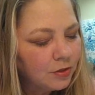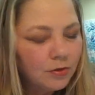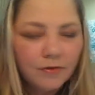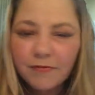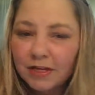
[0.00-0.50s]

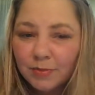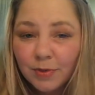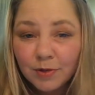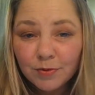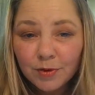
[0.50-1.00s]

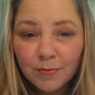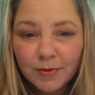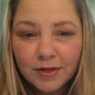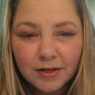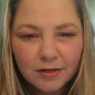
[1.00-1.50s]
Facebook group.
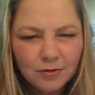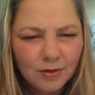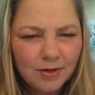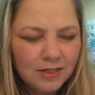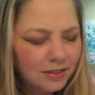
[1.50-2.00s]
You
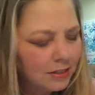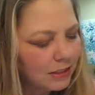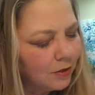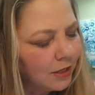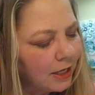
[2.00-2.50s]
don't
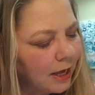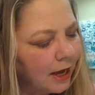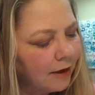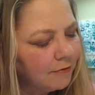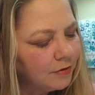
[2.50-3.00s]
necessarily
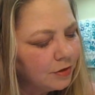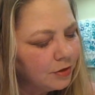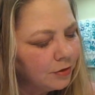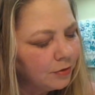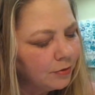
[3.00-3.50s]
have
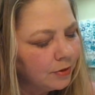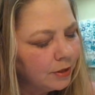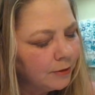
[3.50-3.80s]
to